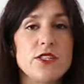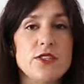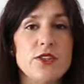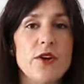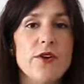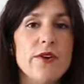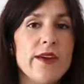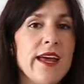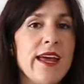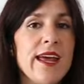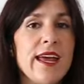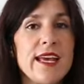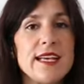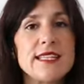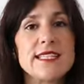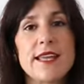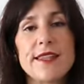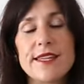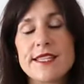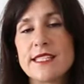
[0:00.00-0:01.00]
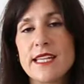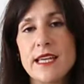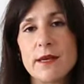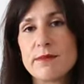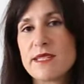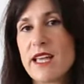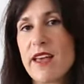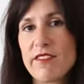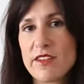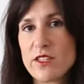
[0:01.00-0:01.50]
to note is that the
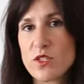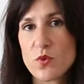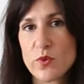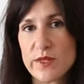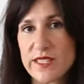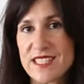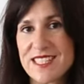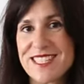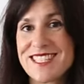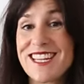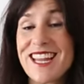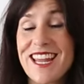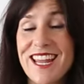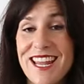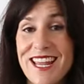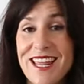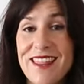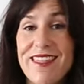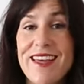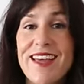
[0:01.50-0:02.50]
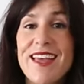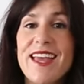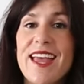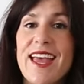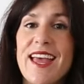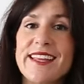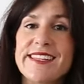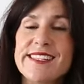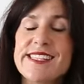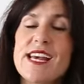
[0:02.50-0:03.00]
seams haven't twisted either.
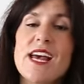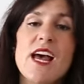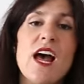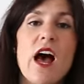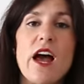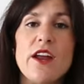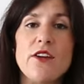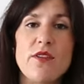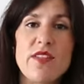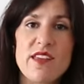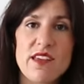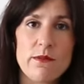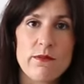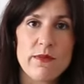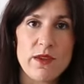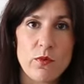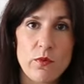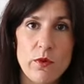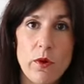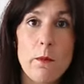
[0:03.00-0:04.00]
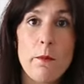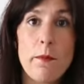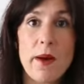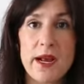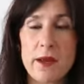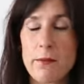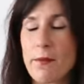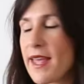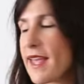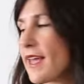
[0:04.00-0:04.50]
And I know that can be a real
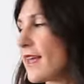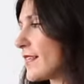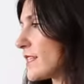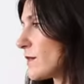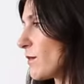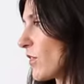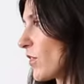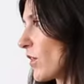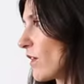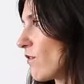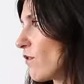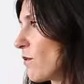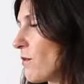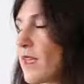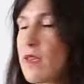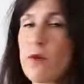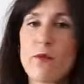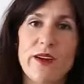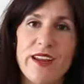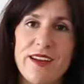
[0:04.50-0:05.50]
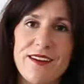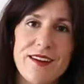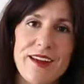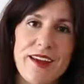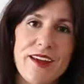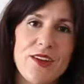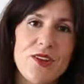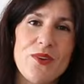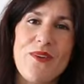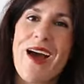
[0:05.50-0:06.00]
bugbear, especially for me when
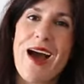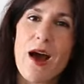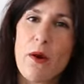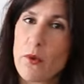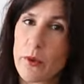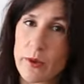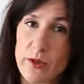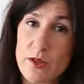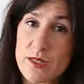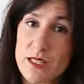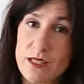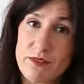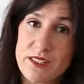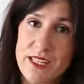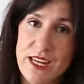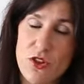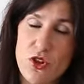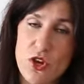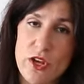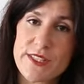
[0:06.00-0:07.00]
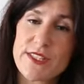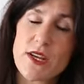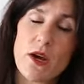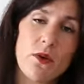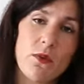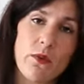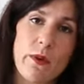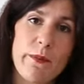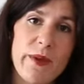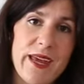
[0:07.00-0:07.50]
you are wearing lots of t-shirts
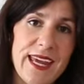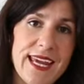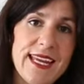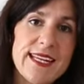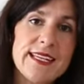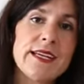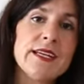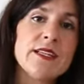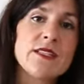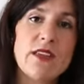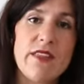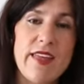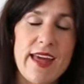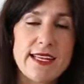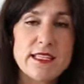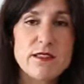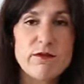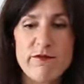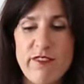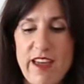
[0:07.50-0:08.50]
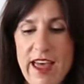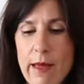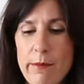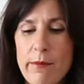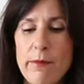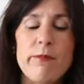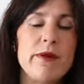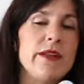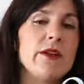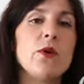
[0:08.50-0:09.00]
on repeat. So that is fab.
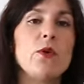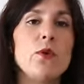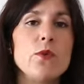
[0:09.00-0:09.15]
But